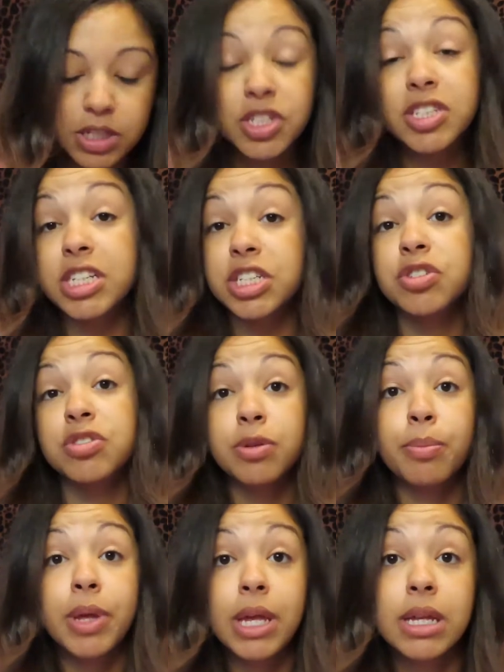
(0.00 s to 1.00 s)
just get you
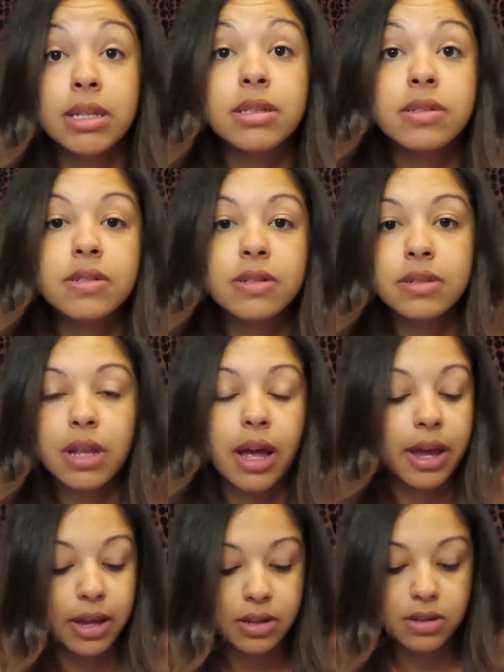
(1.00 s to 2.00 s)
some pens,
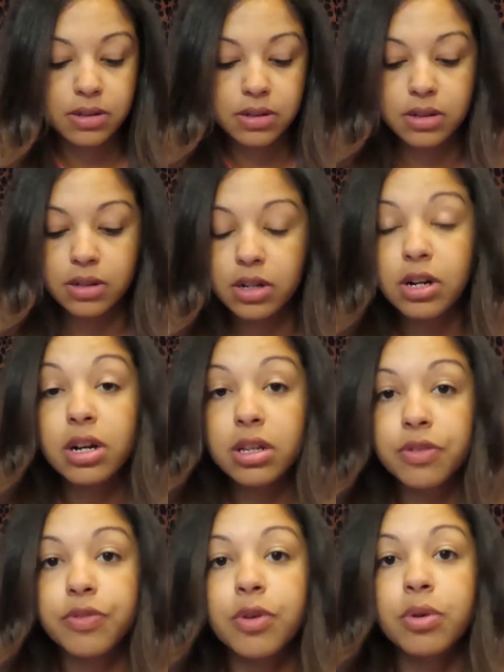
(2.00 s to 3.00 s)
like
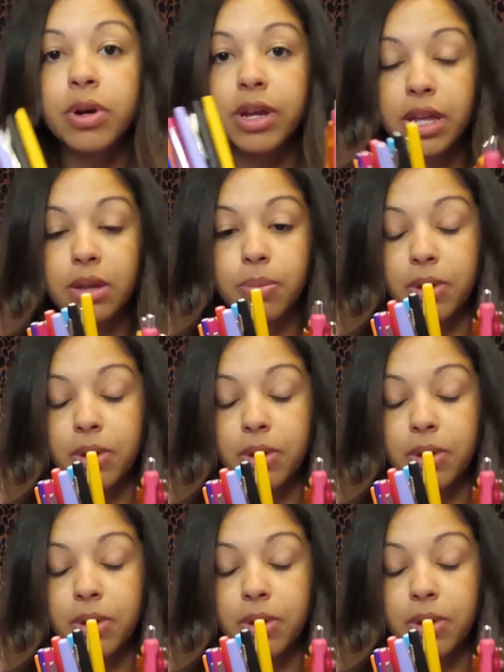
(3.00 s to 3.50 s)
colorful ink